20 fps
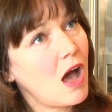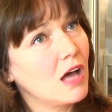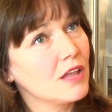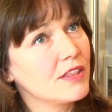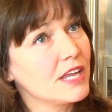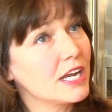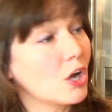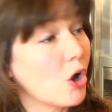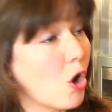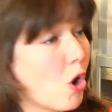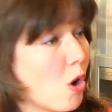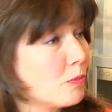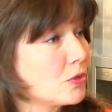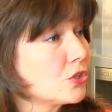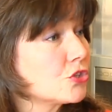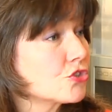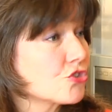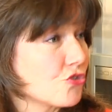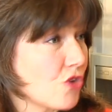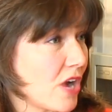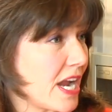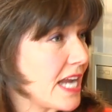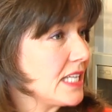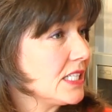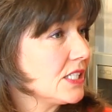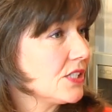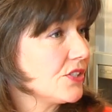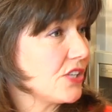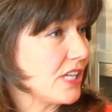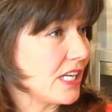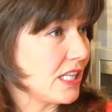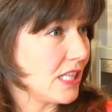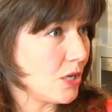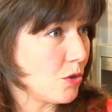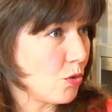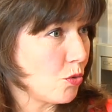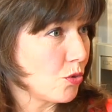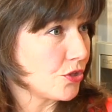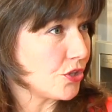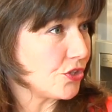Are there common traits in
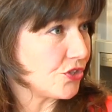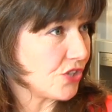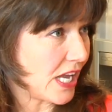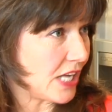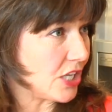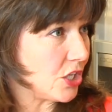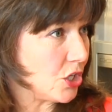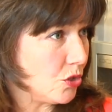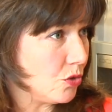the authors that